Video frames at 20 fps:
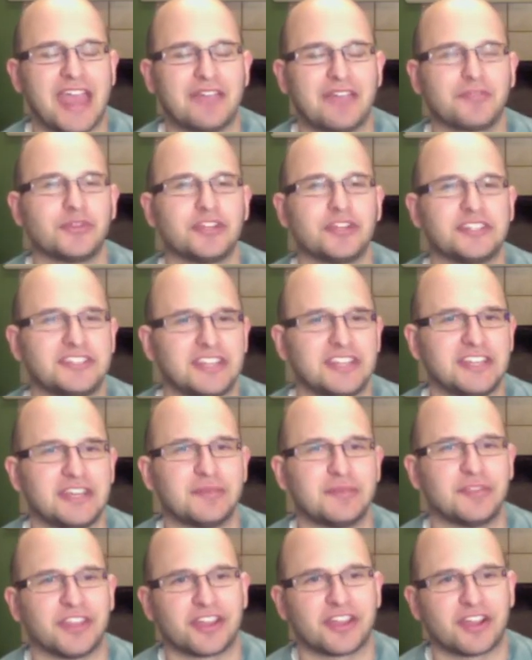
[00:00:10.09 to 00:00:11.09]
every
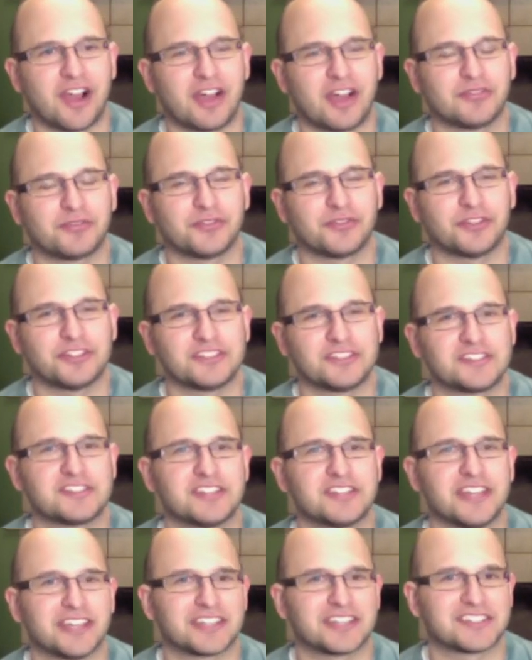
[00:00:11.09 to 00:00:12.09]
team in the
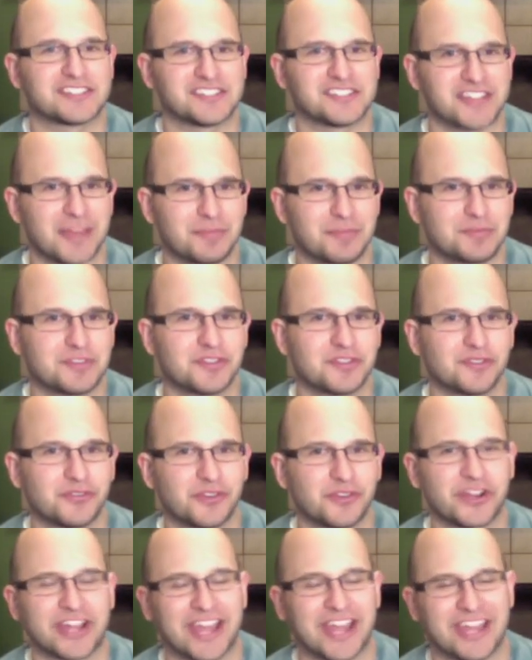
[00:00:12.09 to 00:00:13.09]
conference except
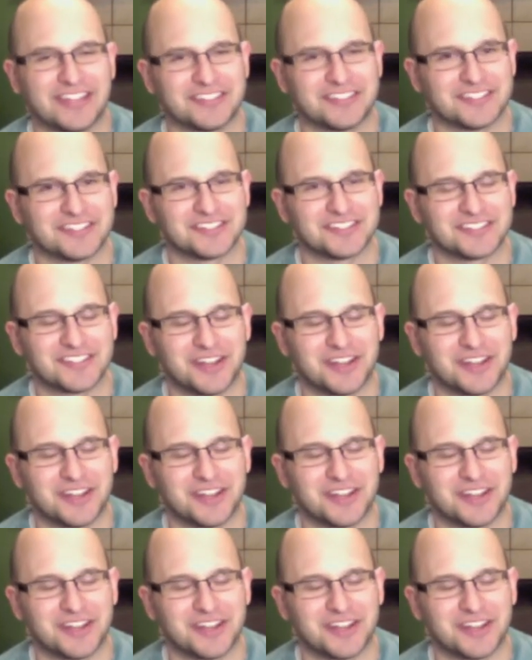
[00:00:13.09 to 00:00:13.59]
for Kansas,